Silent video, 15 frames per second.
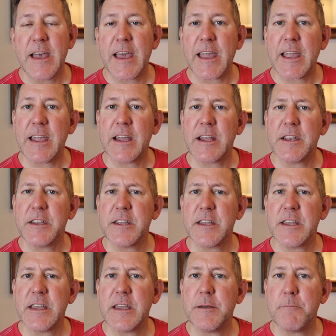And
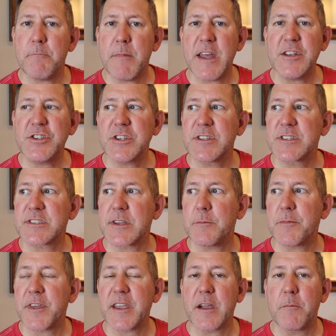it mentioned
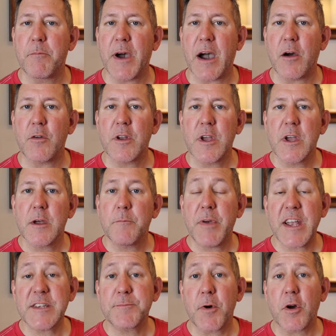something about
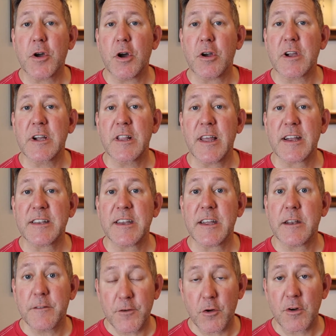baseball card collecting.
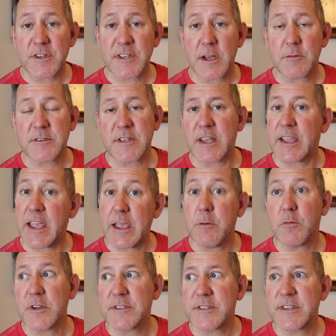And of course I was like, hey,
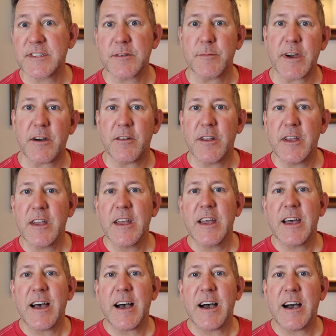what's this about?
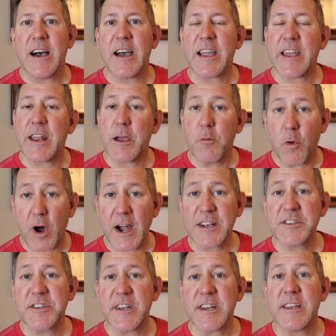Uh, and I
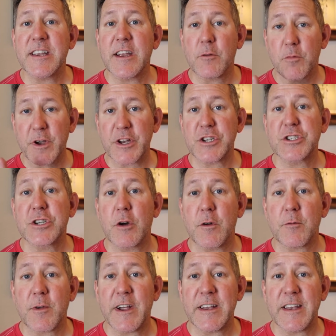watched it, and here, we're gonna show it
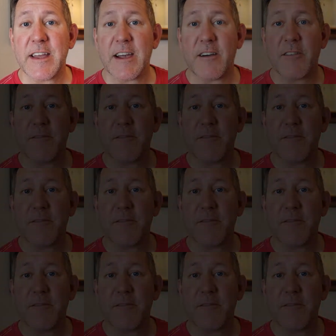right now.